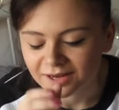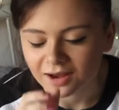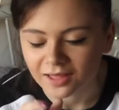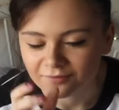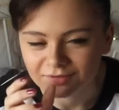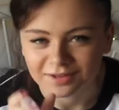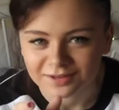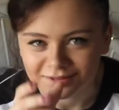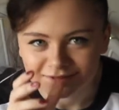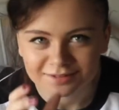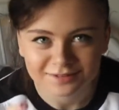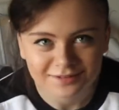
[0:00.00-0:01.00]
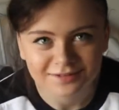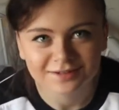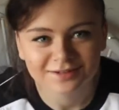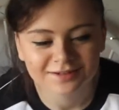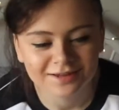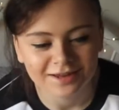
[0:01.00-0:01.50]
loving it.
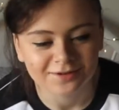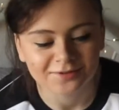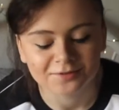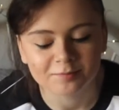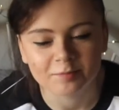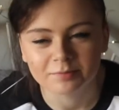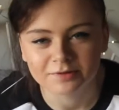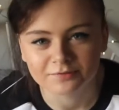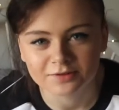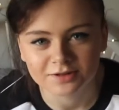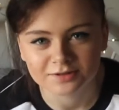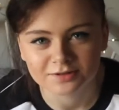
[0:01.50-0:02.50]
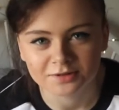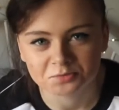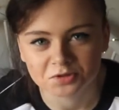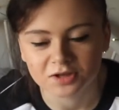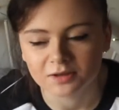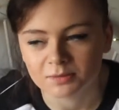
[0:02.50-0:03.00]
And I remember the first time
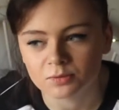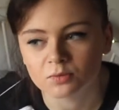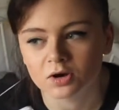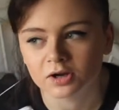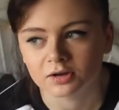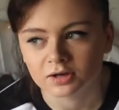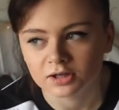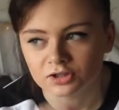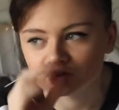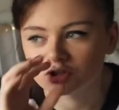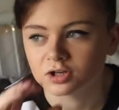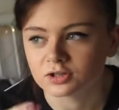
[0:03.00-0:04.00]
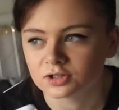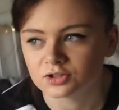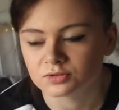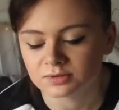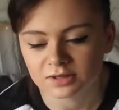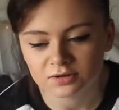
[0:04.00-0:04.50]
she gave me wine, I like chugged
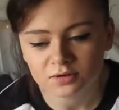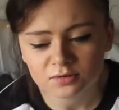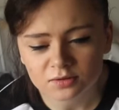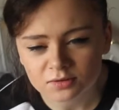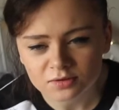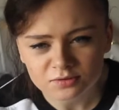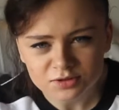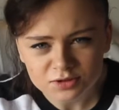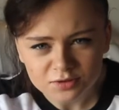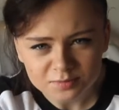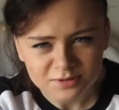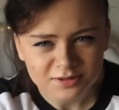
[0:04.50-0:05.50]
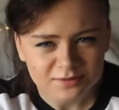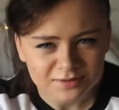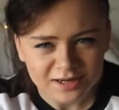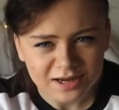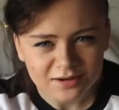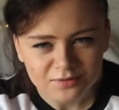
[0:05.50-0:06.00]
it. She was like, no, no, no, stop, slow
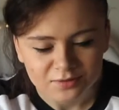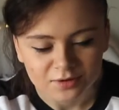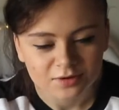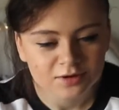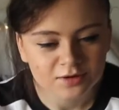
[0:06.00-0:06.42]
down.